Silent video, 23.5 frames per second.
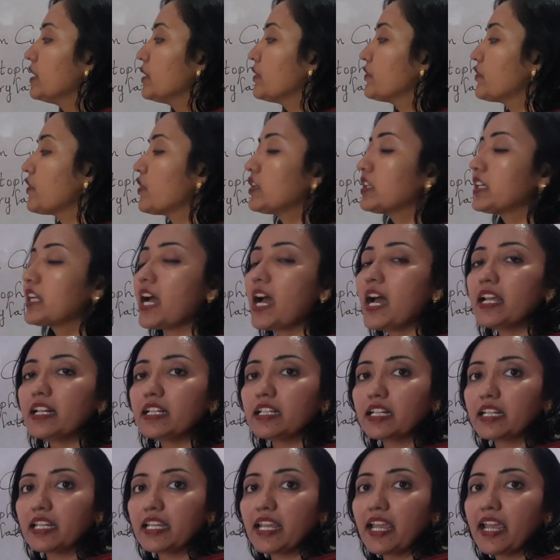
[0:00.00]
for dark
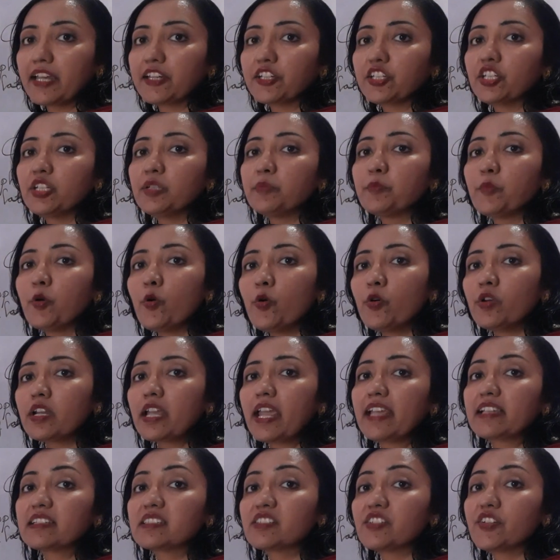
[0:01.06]
reaction more
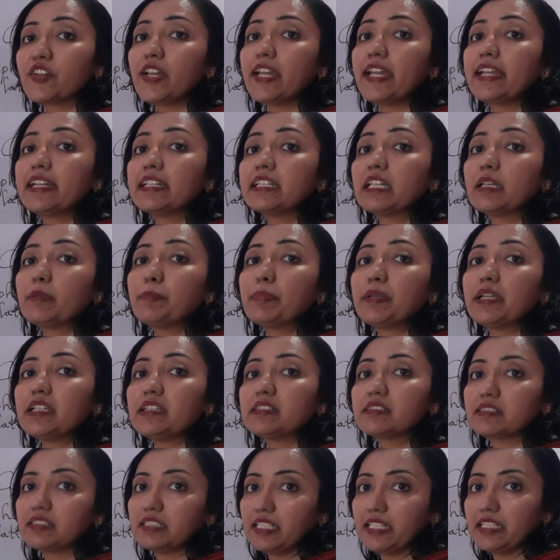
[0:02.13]
extra ATP
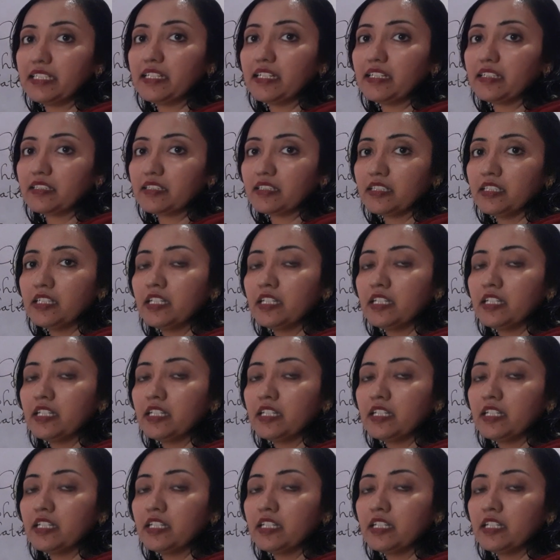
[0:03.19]
is needed.